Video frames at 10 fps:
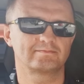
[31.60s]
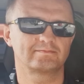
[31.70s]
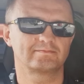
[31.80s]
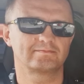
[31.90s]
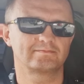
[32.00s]

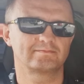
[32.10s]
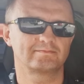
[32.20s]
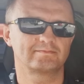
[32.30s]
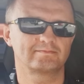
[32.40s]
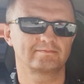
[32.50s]

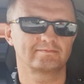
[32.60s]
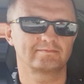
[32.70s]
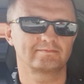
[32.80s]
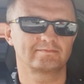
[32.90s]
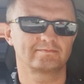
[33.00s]

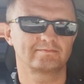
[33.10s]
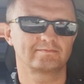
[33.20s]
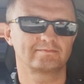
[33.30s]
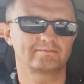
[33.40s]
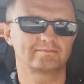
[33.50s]

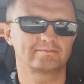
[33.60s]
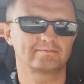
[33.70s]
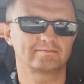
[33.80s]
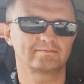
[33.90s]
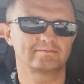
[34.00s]

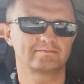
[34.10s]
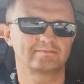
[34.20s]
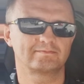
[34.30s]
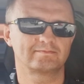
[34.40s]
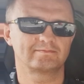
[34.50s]

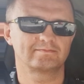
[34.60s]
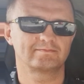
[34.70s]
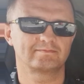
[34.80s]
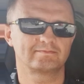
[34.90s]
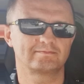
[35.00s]

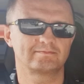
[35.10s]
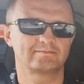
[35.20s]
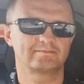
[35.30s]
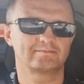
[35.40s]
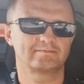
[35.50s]

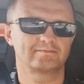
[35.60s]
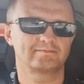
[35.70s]
[no speech]